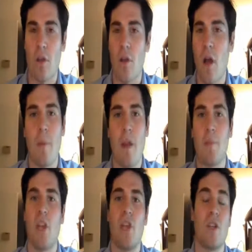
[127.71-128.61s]
The Common
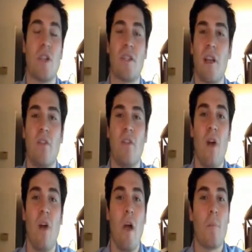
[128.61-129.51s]
Application itself,
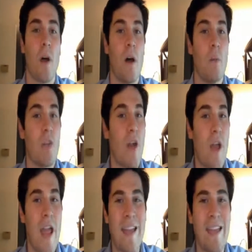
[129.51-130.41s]

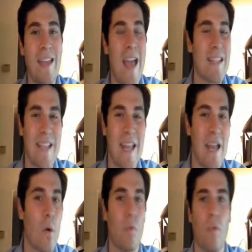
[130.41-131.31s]
without any
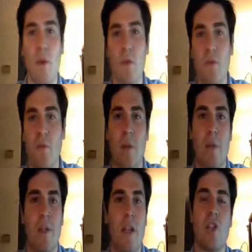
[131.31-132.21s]
essay or letters of
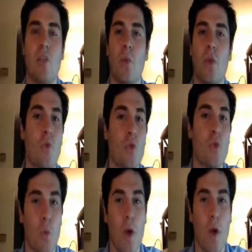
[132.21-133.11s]
recommendation, will
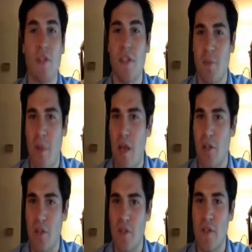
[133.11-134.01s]
usually run 6
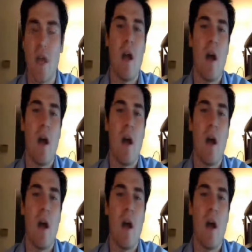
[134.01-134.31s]
pages.